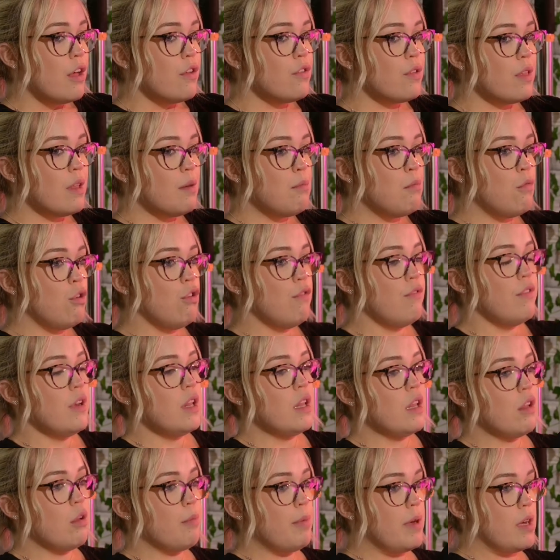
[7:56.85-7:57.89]
So then moving
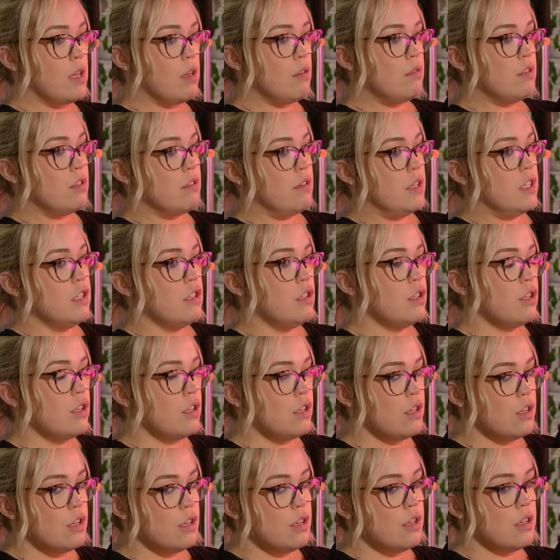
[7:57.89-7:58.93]
a little bit closer
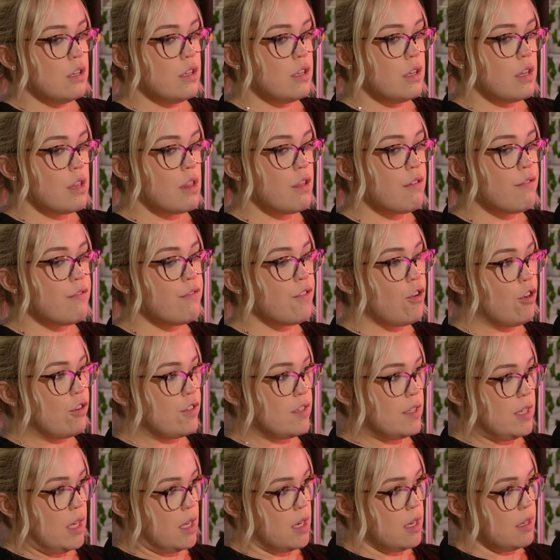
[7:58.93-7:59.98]
into the
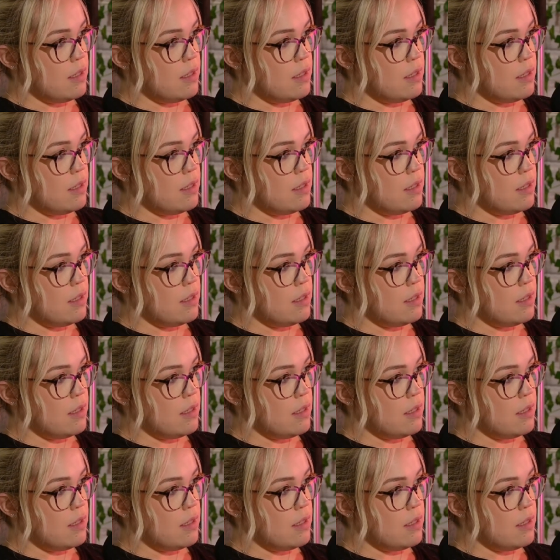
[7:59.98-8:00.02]
first aid